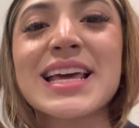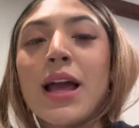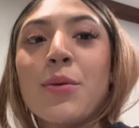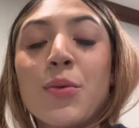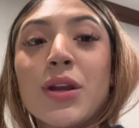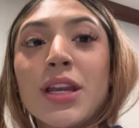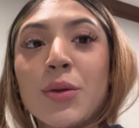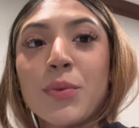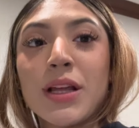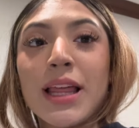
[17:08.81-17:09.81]
I've been wanting to
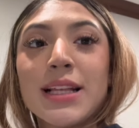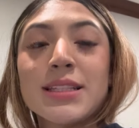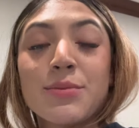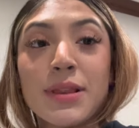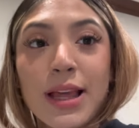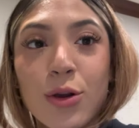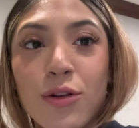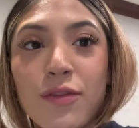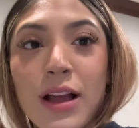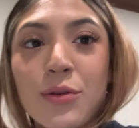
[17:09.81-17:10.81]
put like some Lego
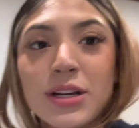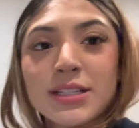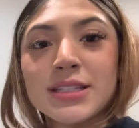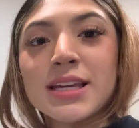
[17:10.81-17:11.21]
flowers